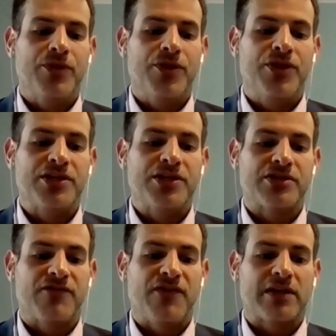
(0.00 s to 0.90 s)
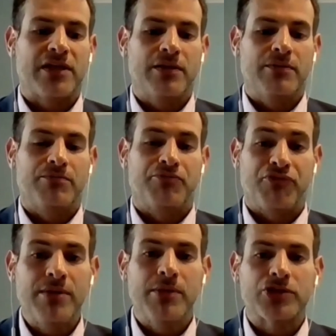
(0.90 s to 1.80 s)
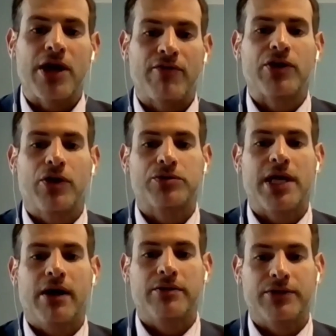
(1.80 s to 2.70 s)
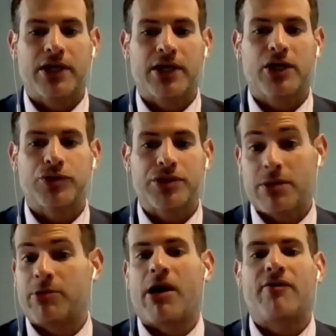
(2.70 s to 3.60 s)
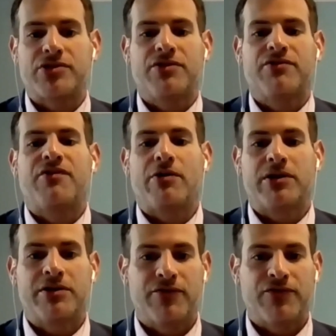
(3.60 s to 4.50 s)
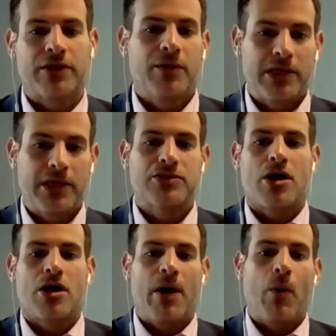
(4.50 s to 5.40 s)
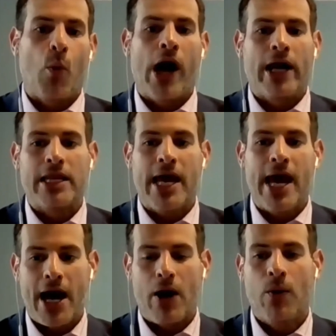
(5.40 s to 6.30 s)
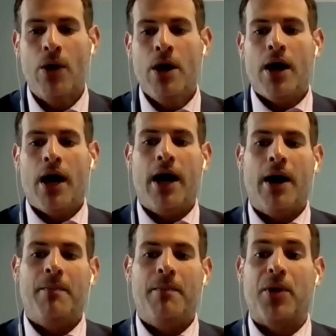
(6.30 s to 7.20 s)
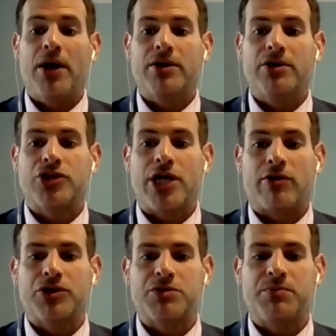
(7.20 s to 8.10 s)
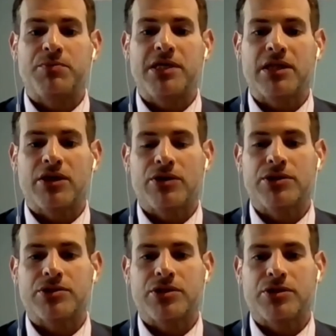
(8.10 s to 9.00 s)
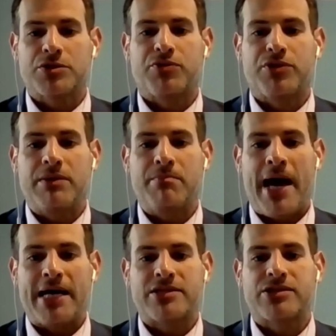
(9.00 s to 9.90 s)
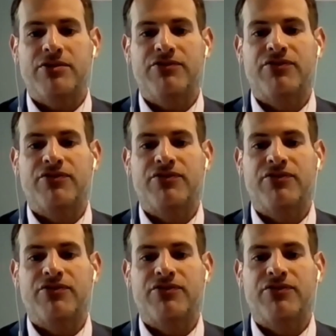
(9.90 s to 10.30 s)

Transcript: This has affected pretty much every hotel in the country. Some are obviously faring differently. We can talk about why and how, but generally speaking, there's pretty massive